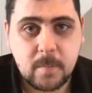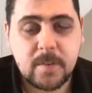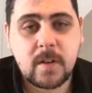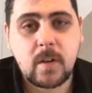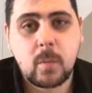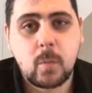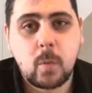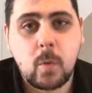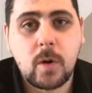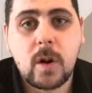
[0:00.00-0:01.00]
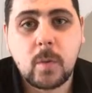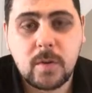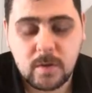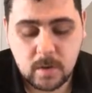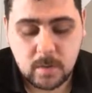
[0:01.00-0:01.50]
So what I
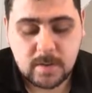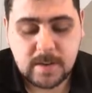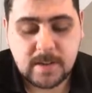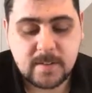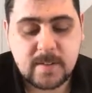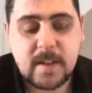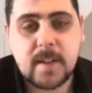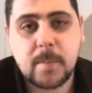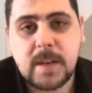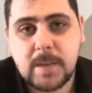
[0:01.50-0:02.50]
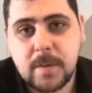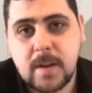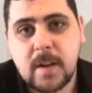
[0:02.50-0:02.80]
would do is send them an email